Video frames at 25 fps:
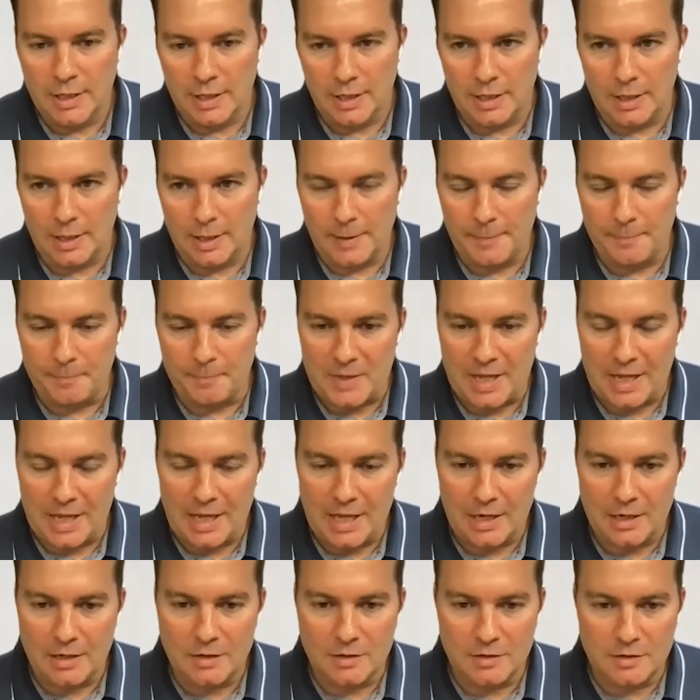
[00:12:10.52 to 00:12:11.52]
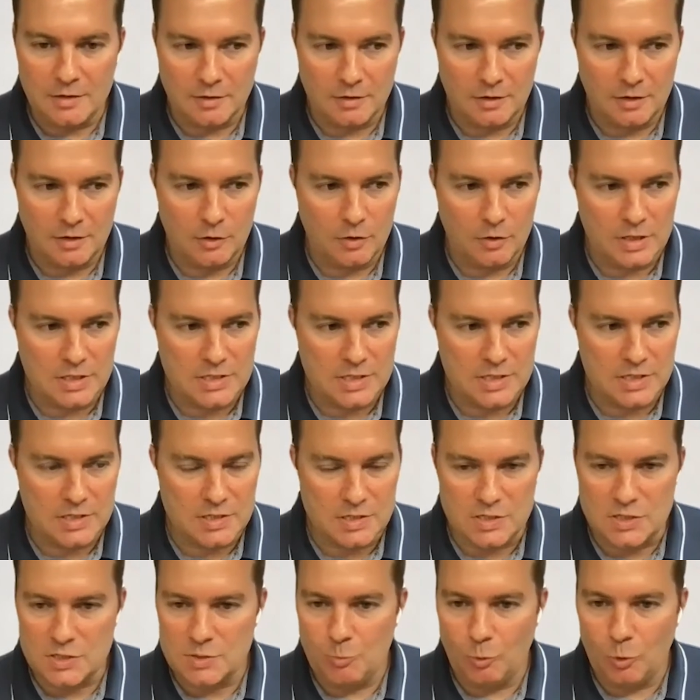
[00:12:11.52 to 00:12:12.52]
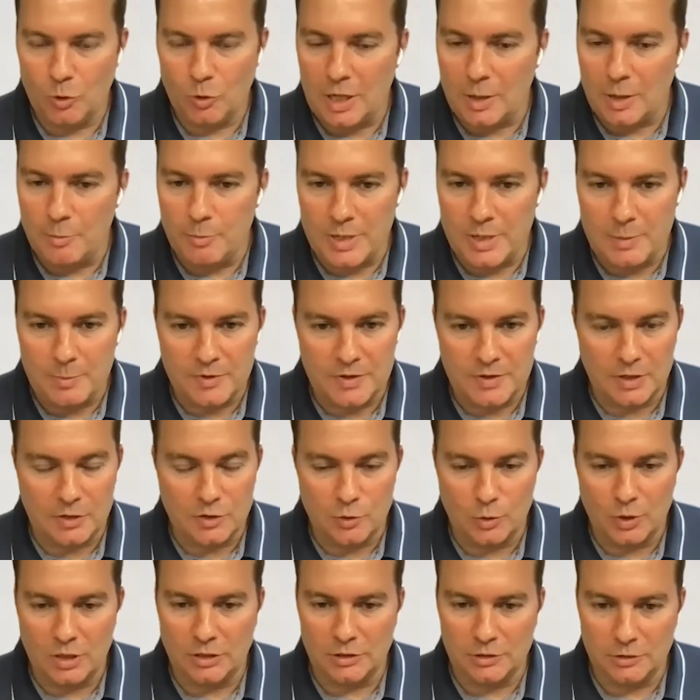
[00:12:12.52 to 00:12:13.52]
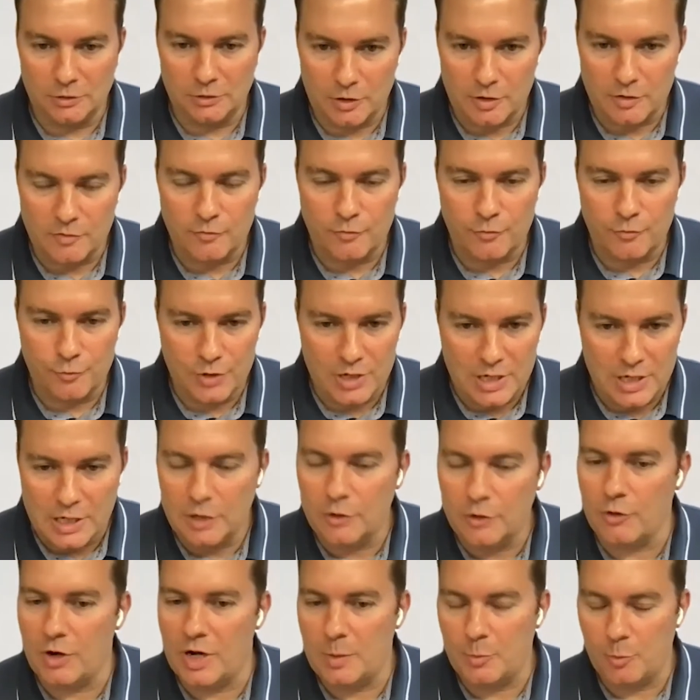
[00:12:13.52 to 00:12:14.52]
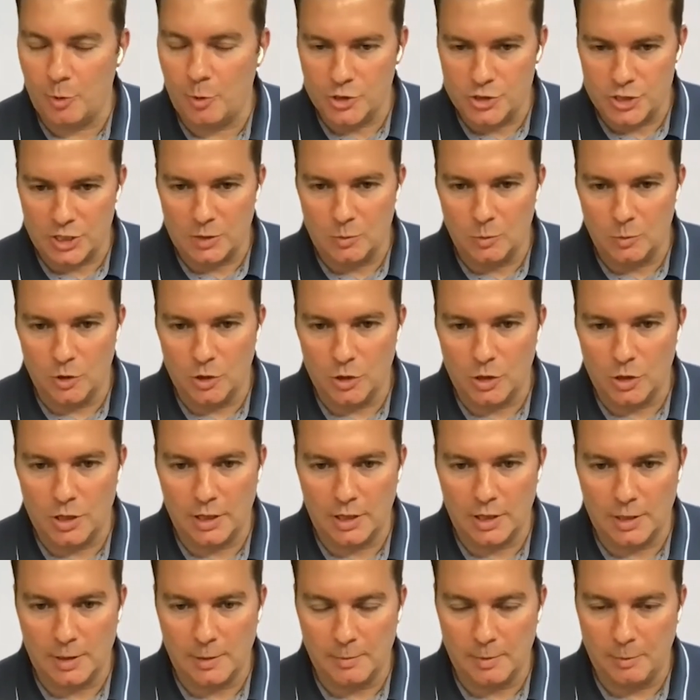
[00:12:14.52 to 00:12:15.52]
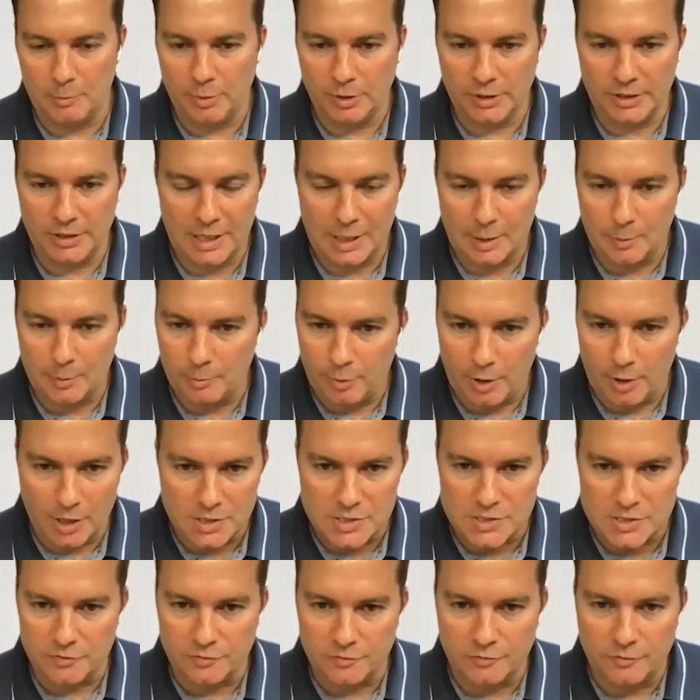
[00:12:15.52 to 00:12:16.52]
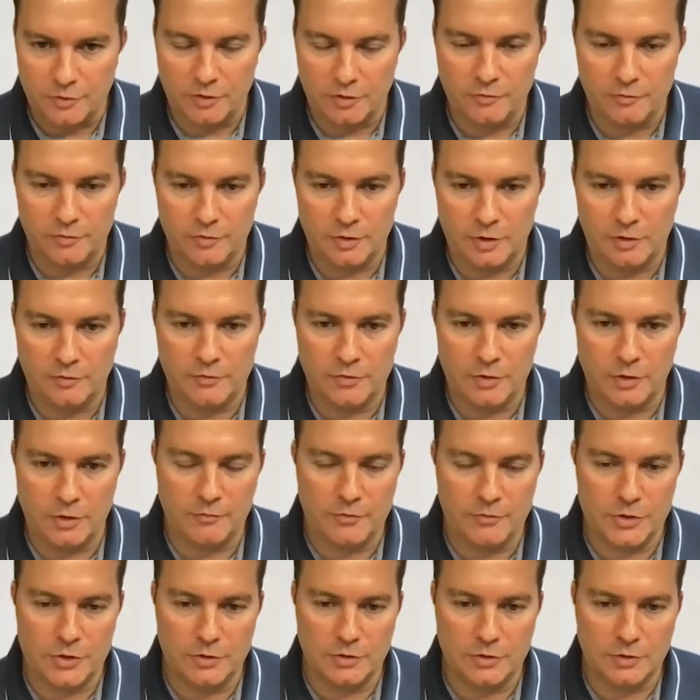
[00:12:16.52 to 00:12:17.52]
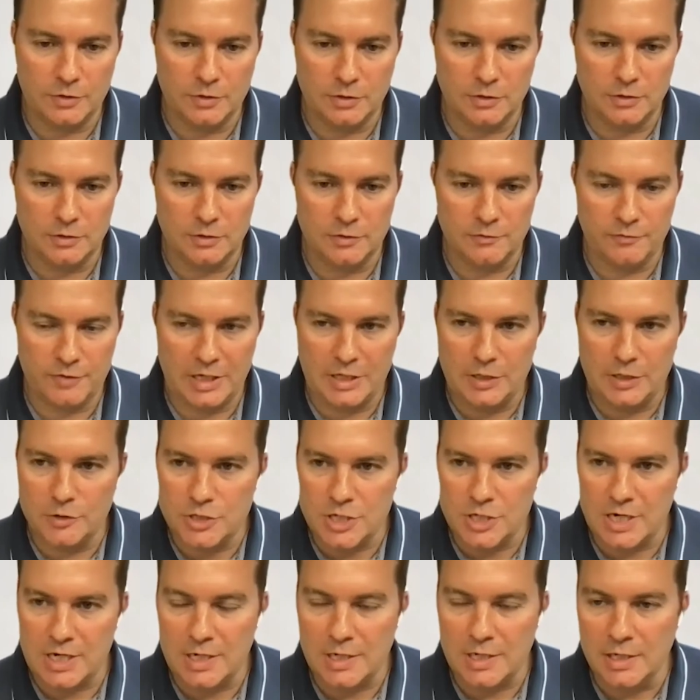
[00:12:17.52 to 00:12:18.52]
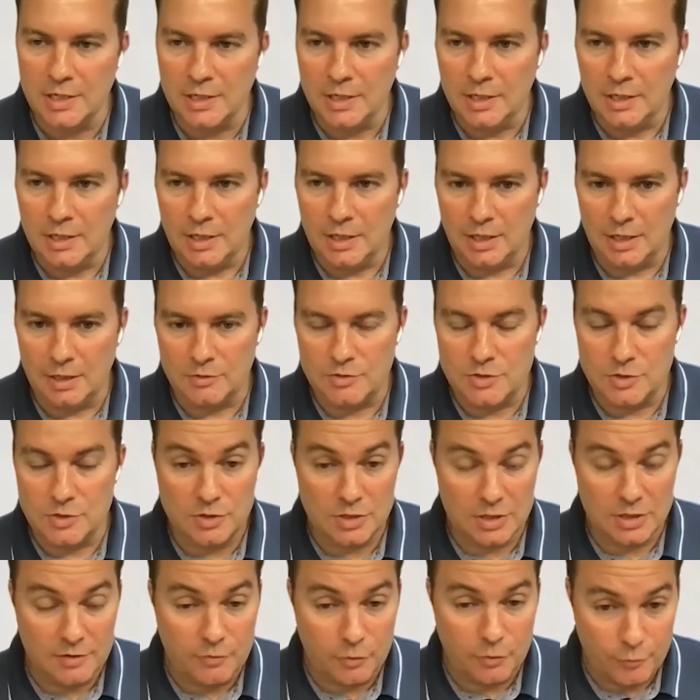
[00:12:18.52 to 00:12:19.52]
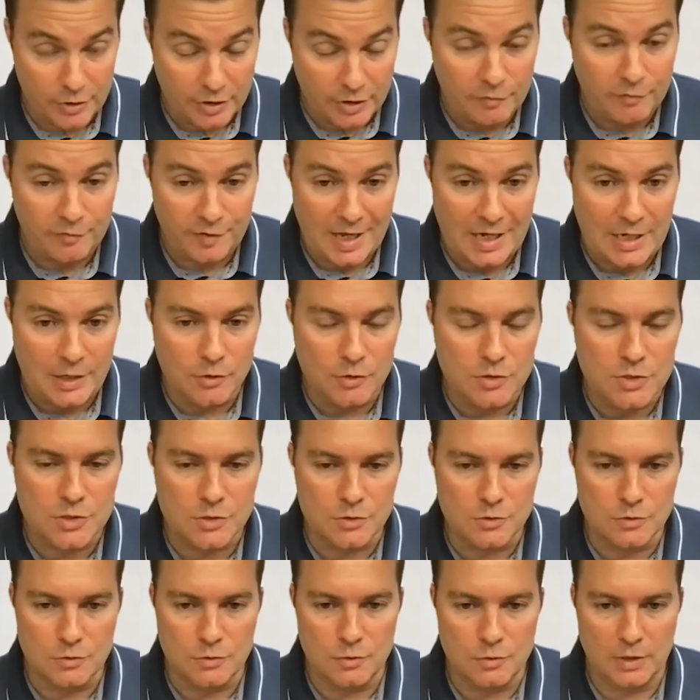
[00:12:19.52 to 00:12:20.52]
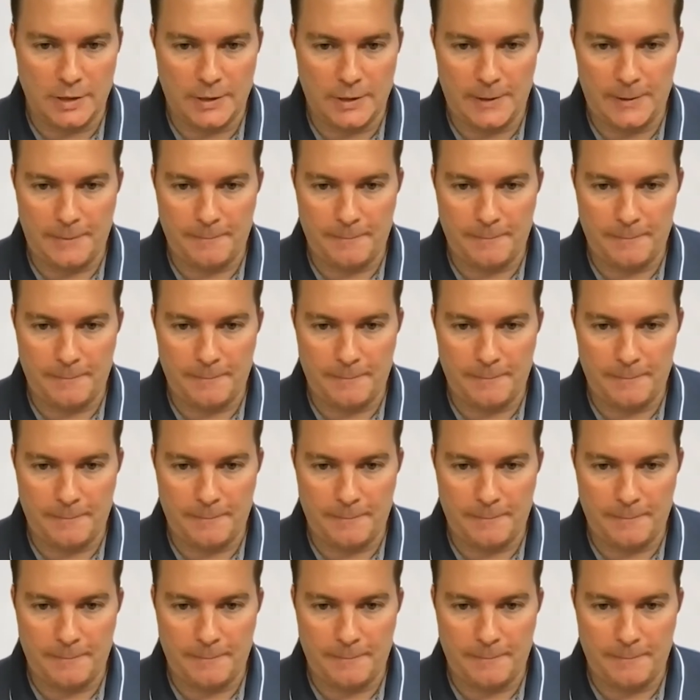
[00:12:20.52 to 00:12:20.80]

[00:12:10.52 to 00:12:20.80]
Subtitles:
And it's a small company, but they're doing a lot of really great project work and building up parts of the value chain to deliver real value to